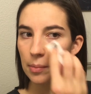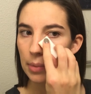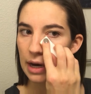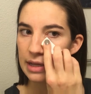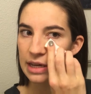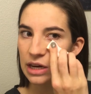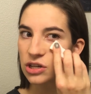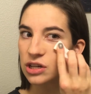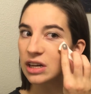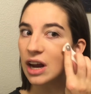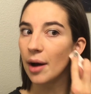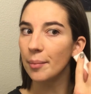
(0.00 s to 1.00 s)
But it's
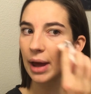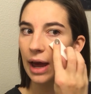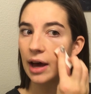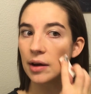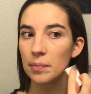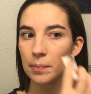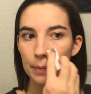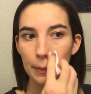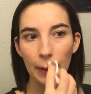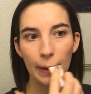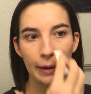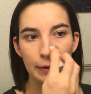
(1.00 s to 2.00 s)
actually not bad,
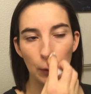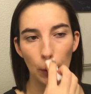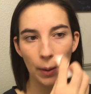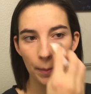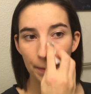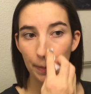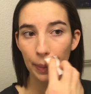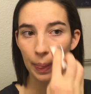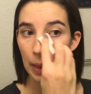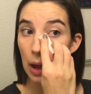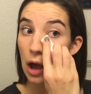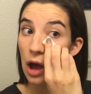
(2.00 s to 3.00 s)
so that's cool.
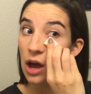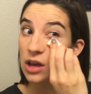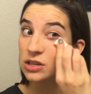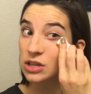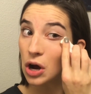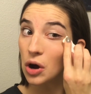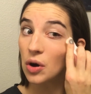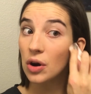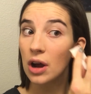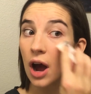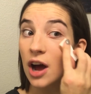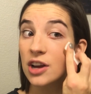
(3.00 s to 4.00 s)

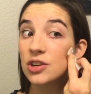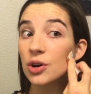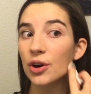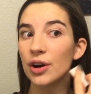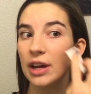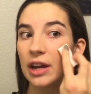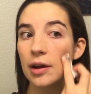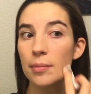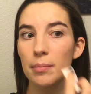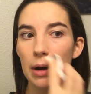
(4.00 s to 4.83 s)
So contouring,